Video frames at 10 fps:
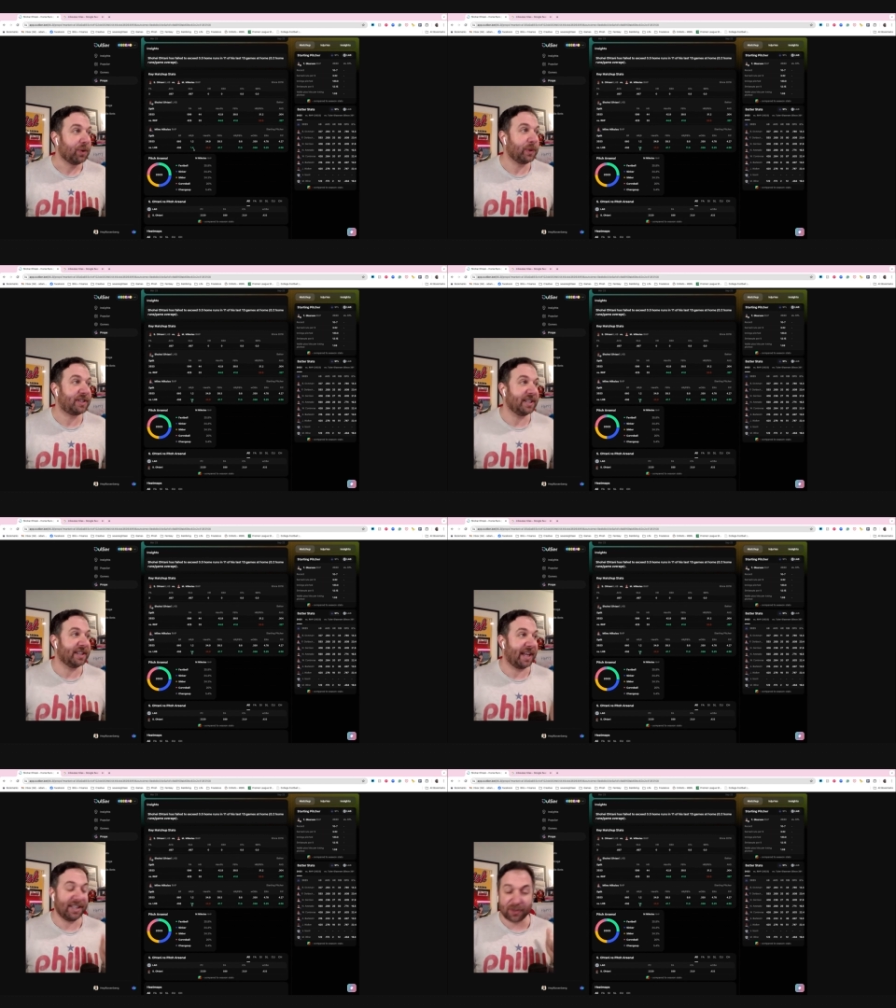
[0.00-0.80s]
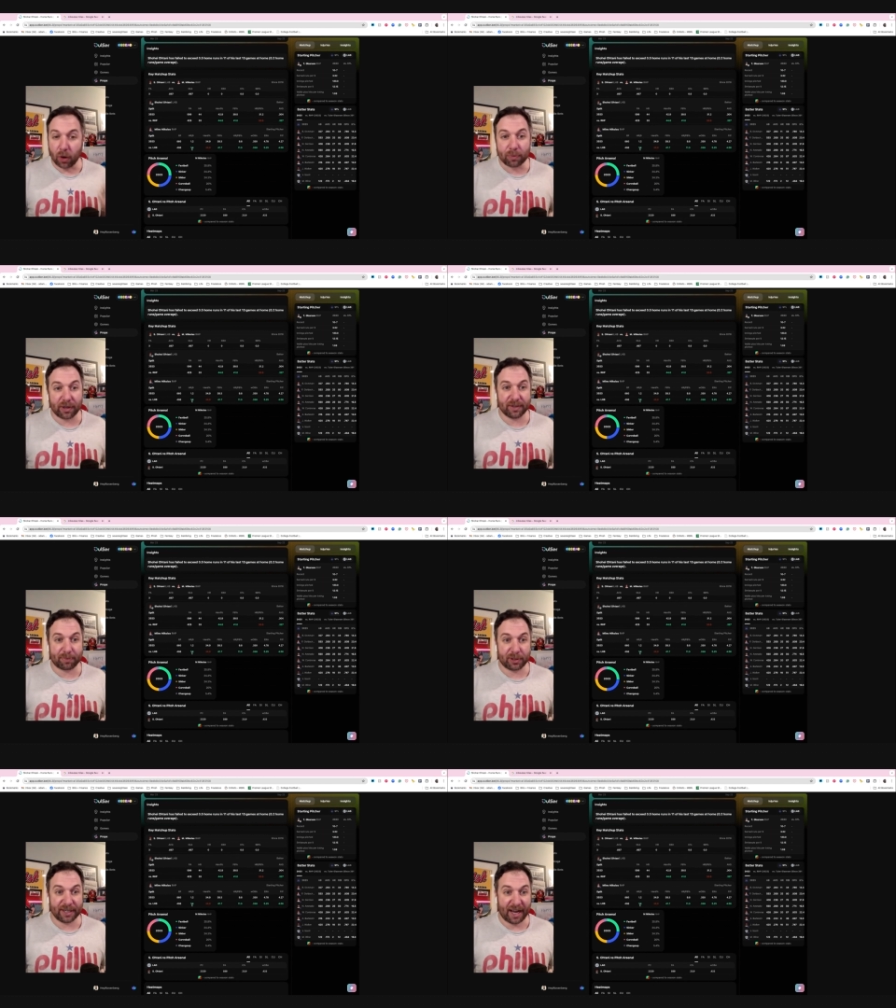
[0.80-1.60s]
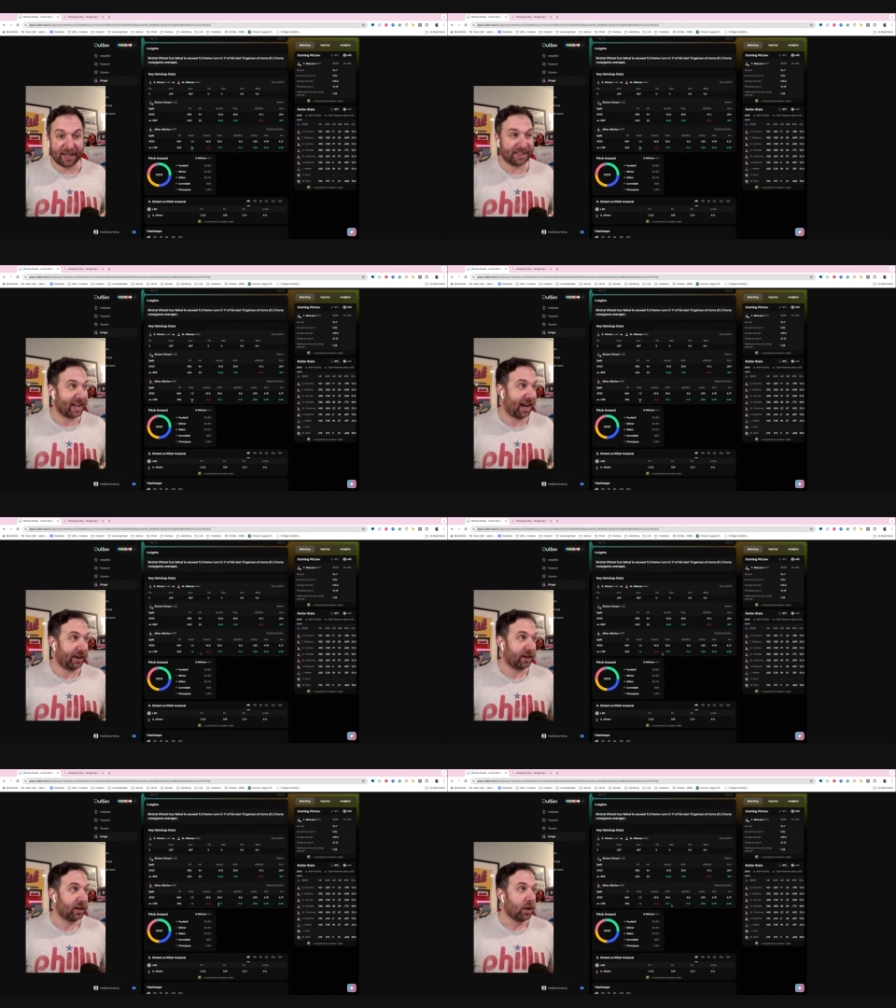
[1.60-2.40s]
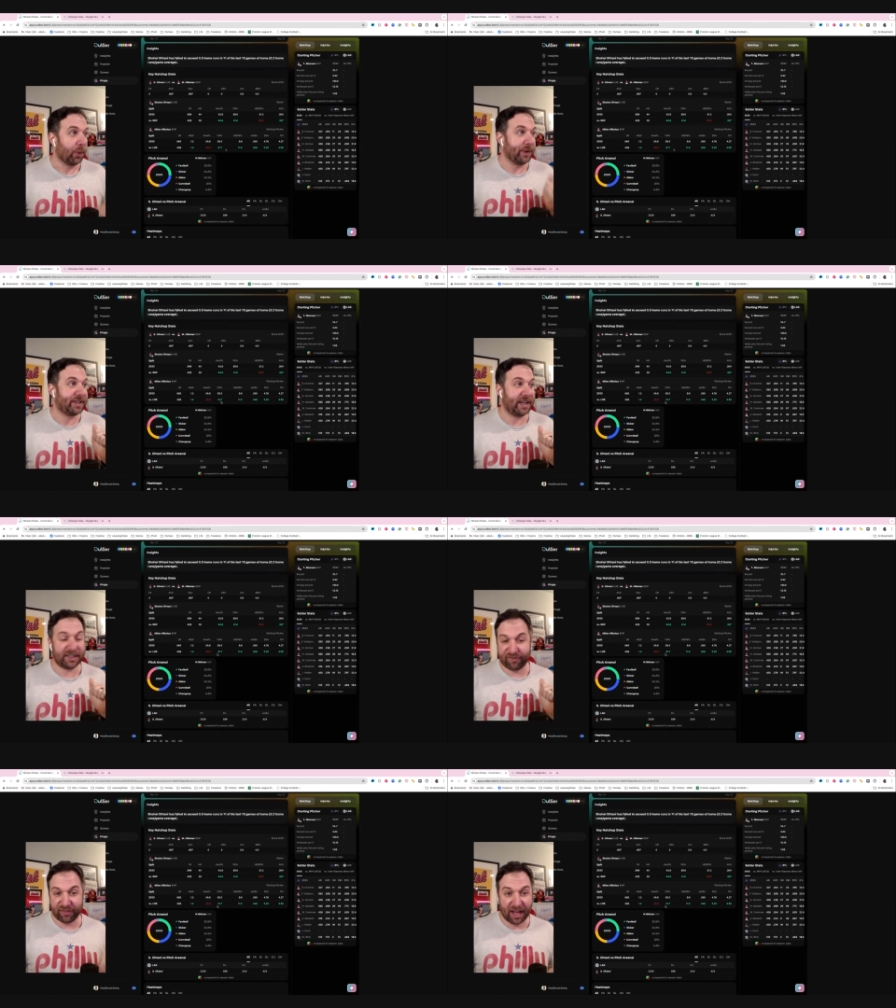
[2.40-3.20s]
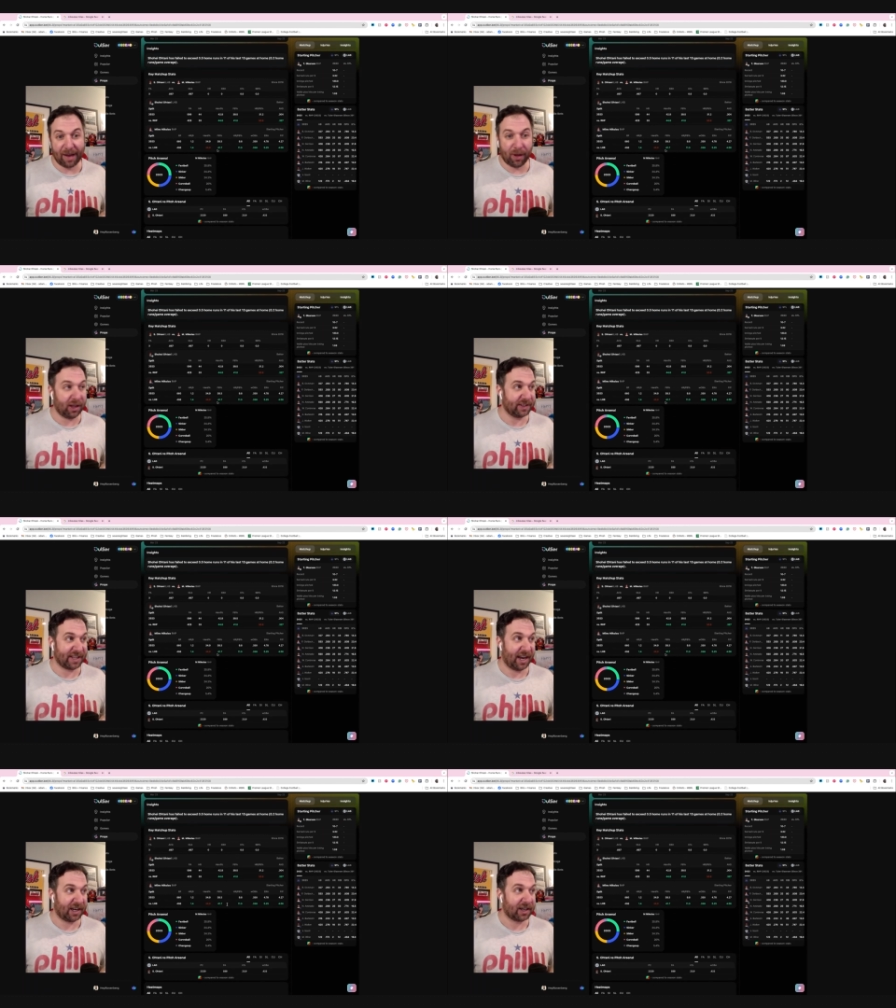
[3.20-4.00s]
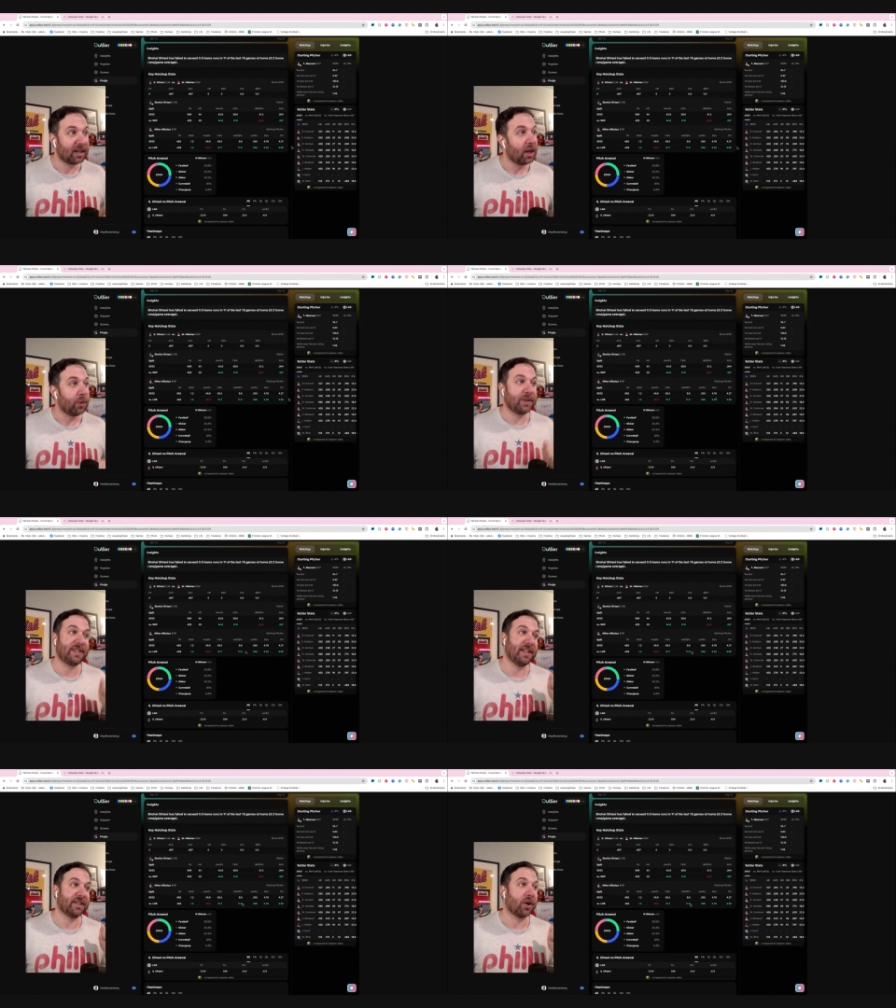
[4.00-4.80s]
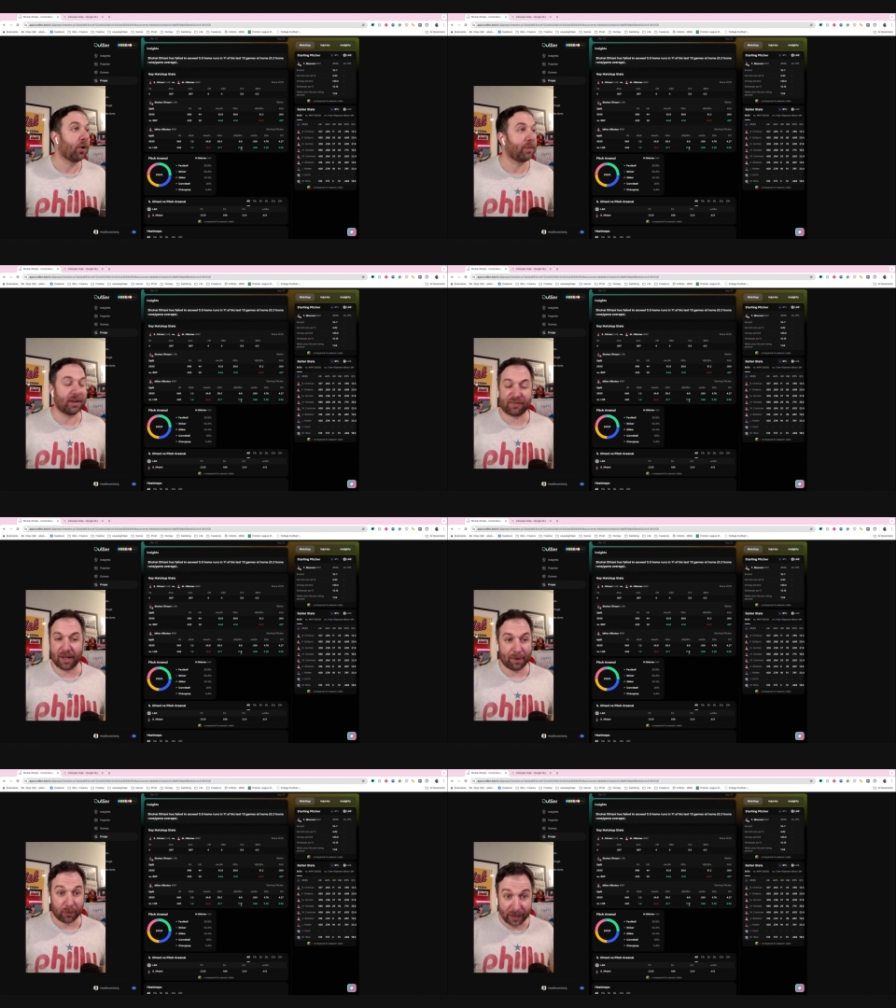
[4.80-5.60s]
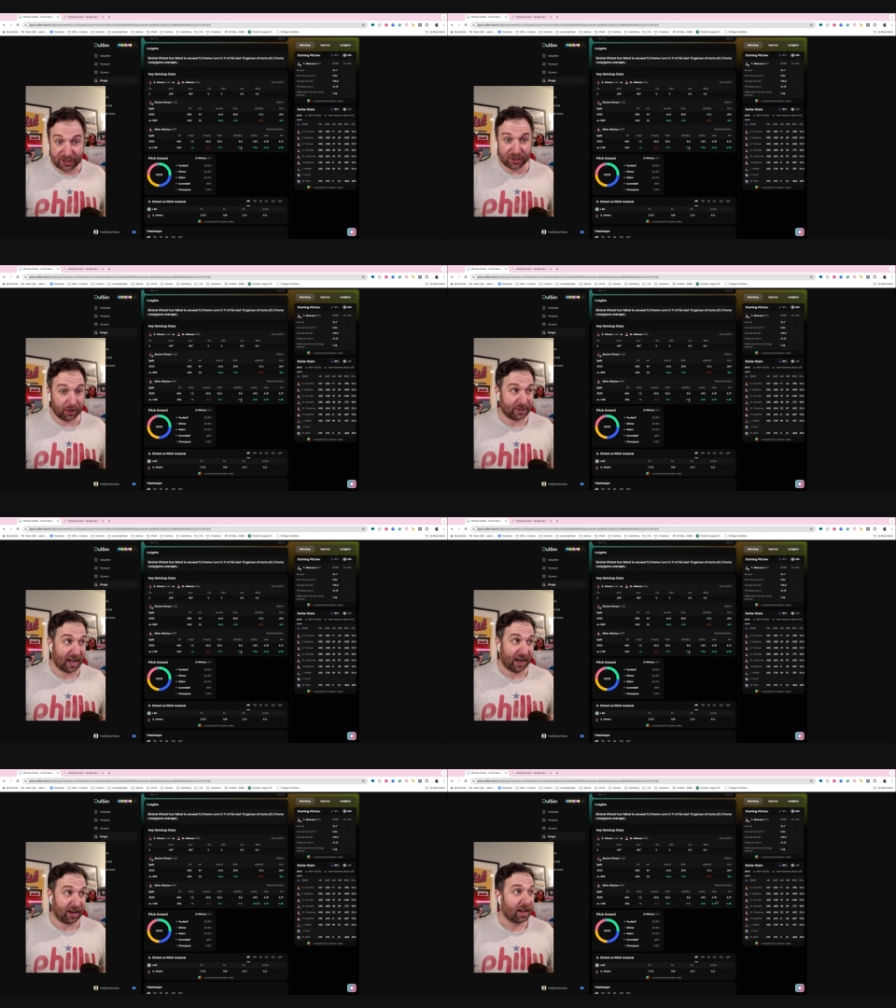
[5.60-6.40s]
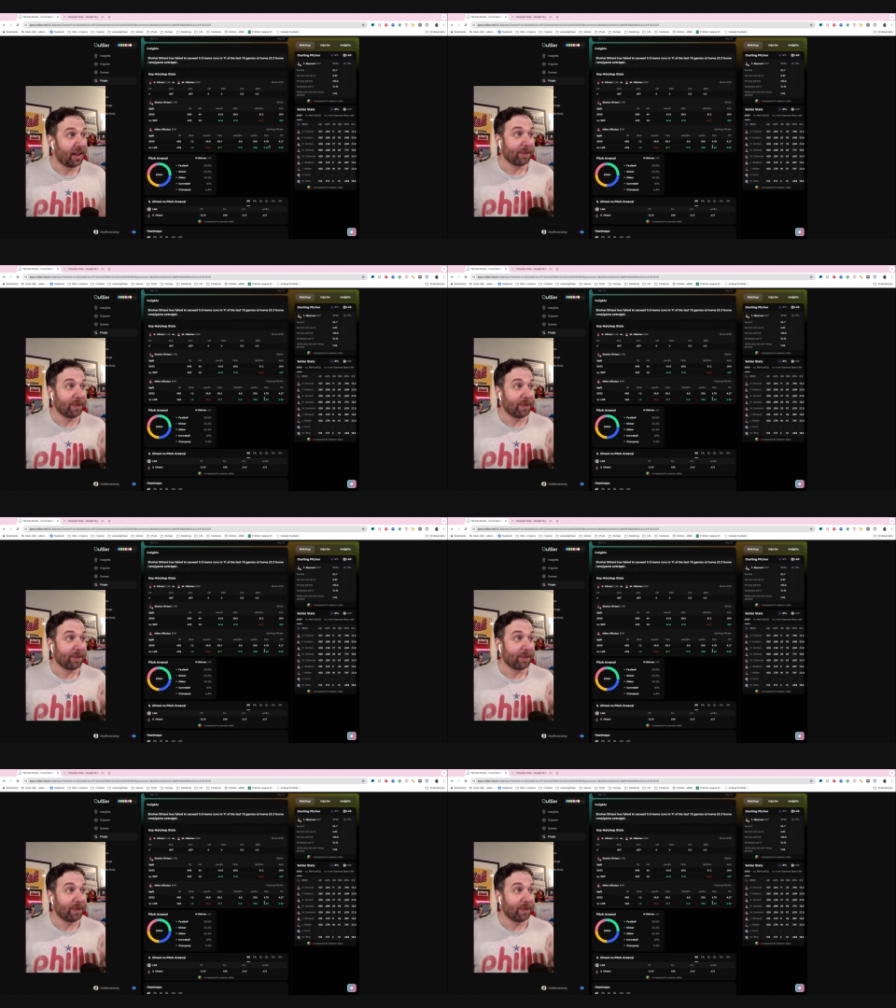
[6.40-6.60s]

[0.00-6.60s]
We see that his home run per 9 is higher. We see that his fly ball is higher. We see that his home run to fly ball ratio is higher.